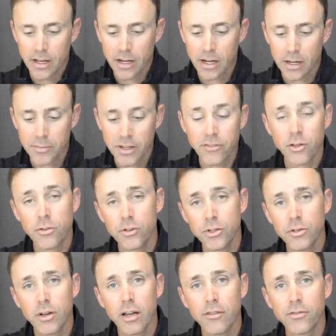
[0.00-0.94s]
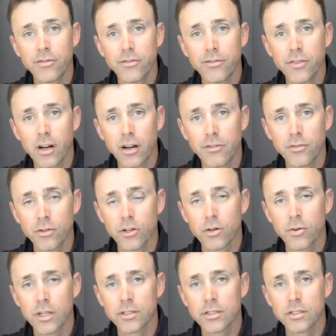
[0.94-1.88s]
Um, if you do have uh, further
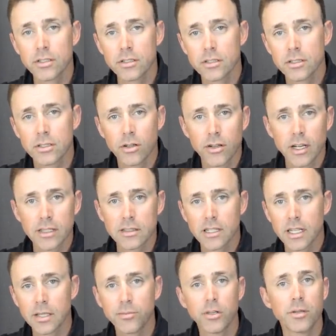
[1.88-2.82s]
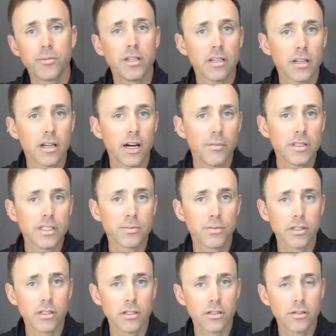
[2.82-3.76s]
questions, don't hesitate to put them in the comments
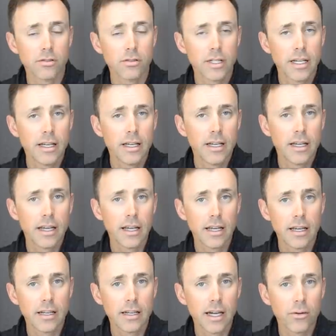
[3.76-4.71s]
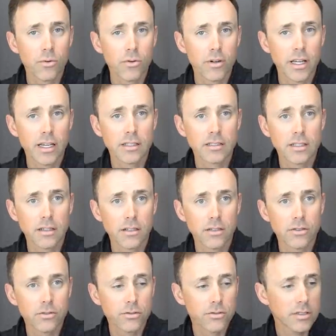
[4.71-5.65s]
below and I will get to
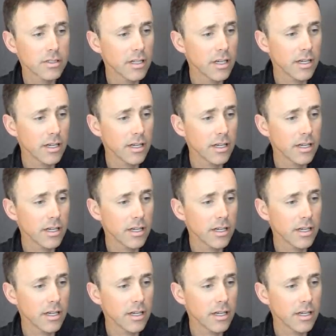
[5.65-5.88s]
those.